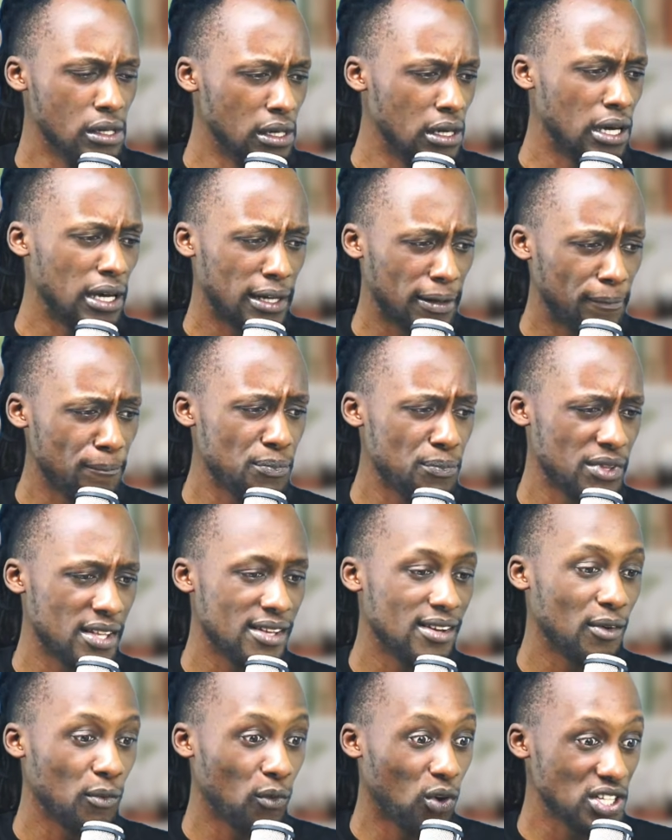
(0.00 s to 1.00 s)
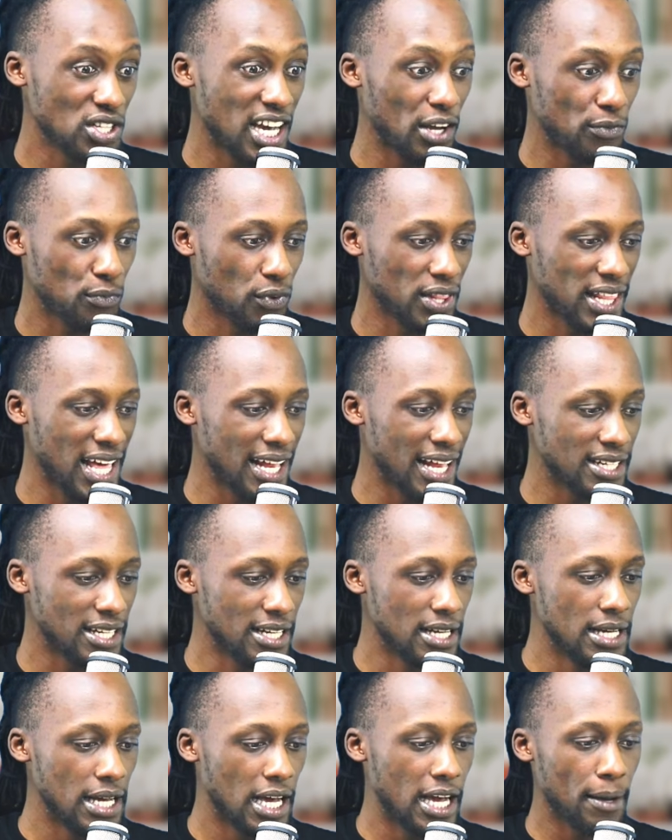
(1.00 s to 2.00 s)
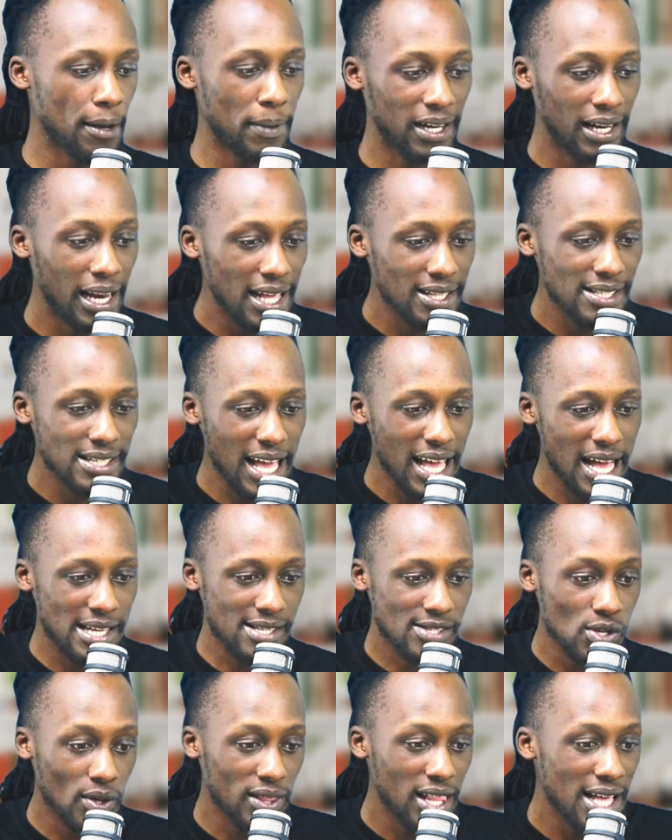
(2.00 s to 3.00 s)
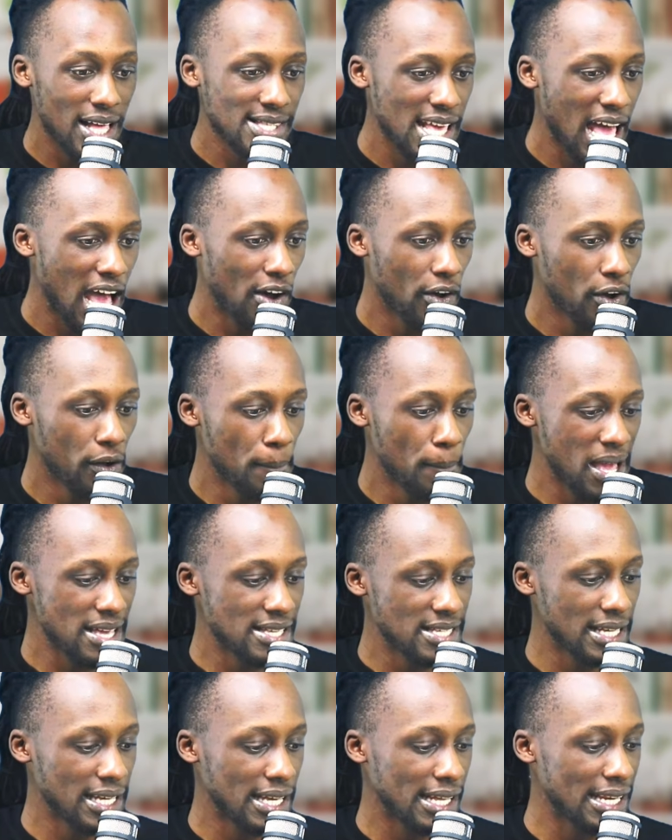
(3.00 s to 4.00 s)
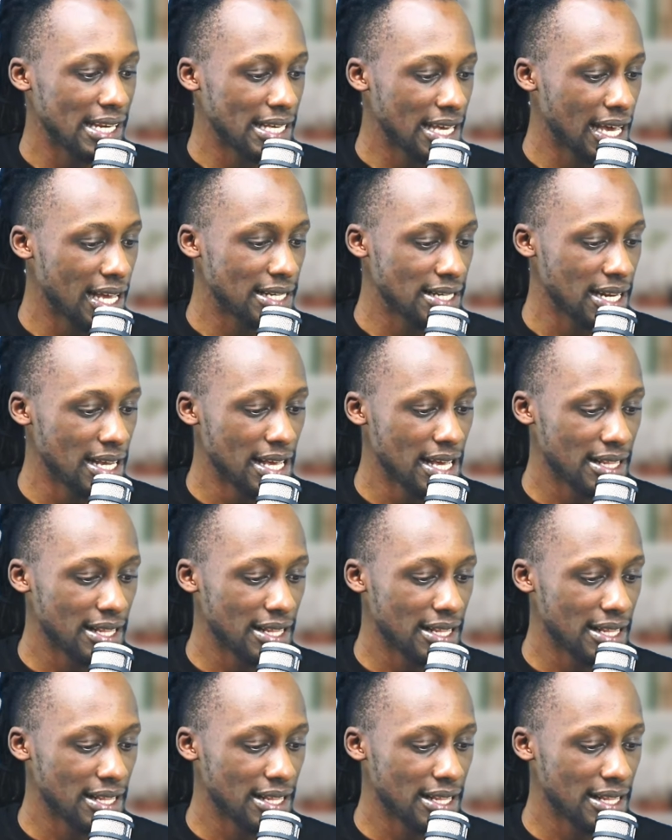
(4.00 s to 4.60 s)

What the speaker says: watch out for that. So that's how I basically get